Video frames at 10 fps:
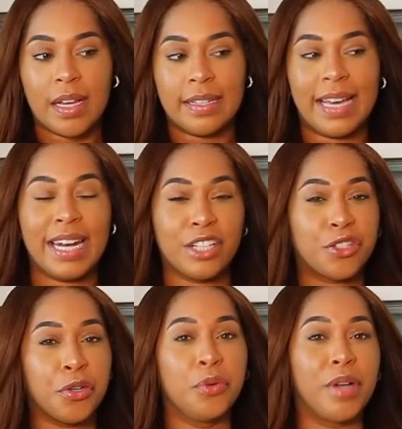getting
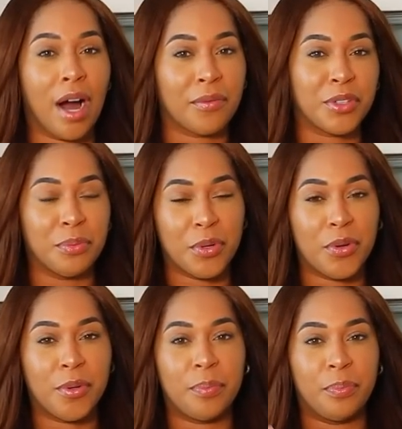too
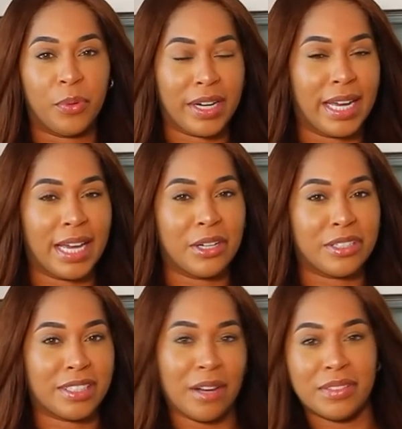comfortable bringing your
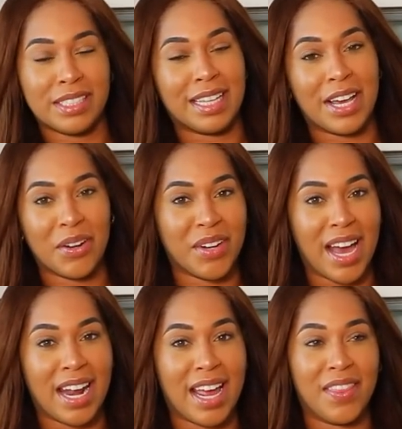stuff to the
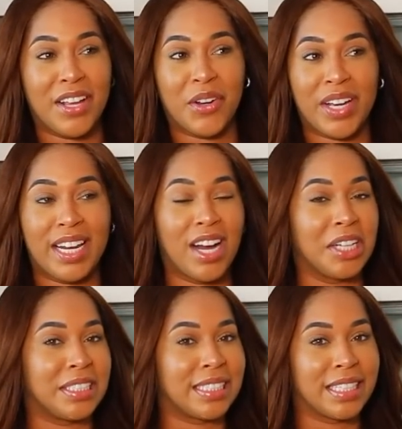internet and then you're getting
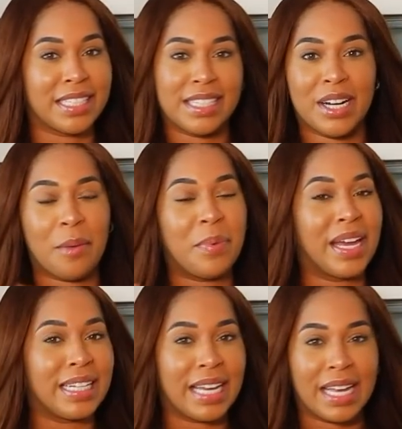unsolicited
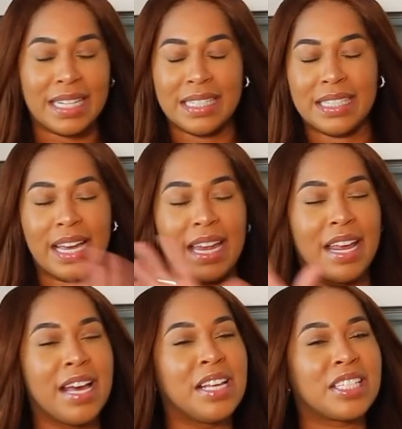opinions and
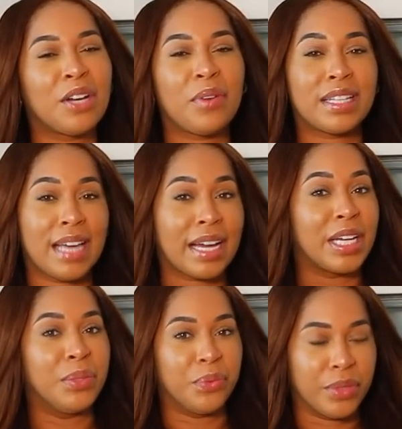stuff like that,
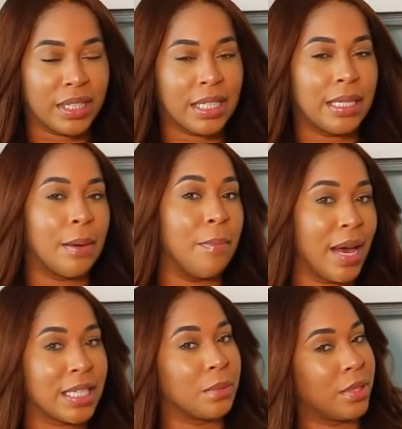can really
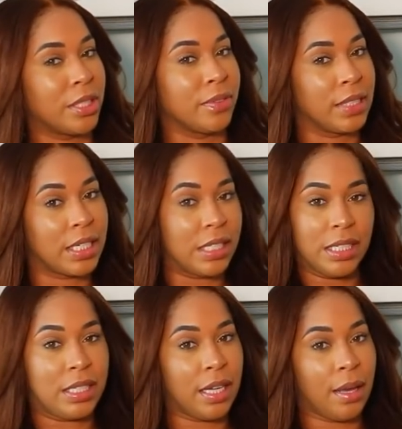mess with your
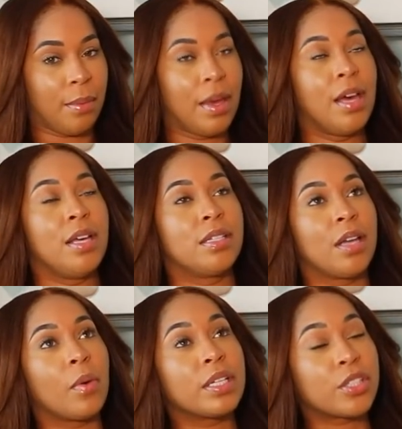relationship.
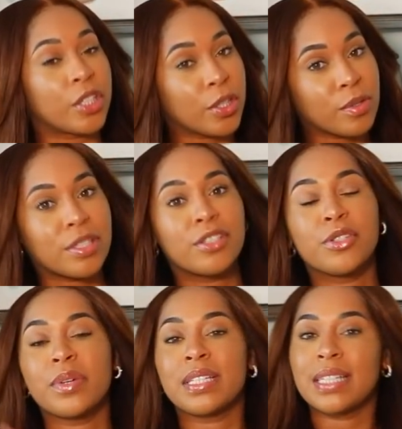So it's cute to
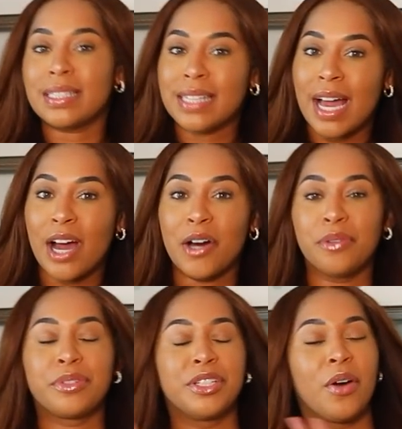do a sit
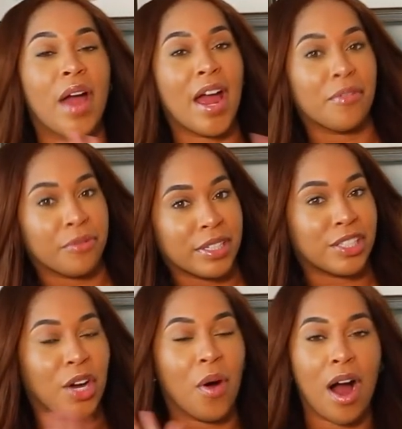down, you know, every
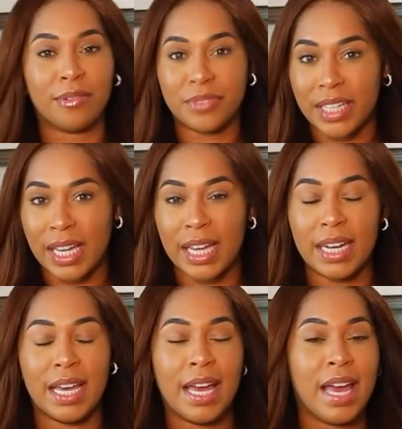so
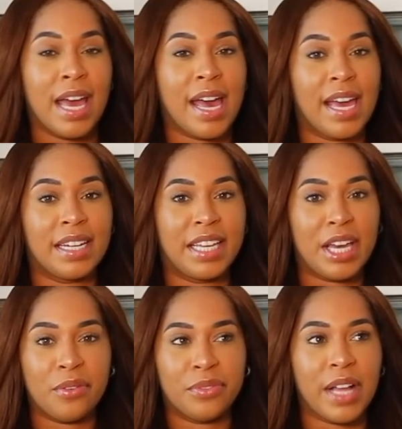often and
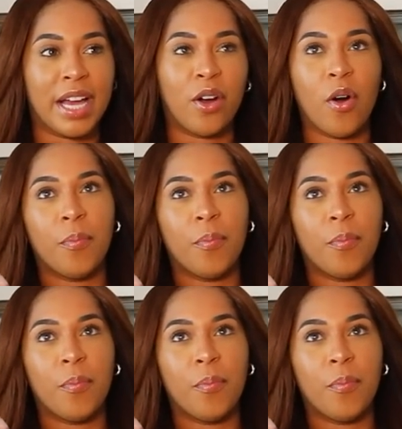give like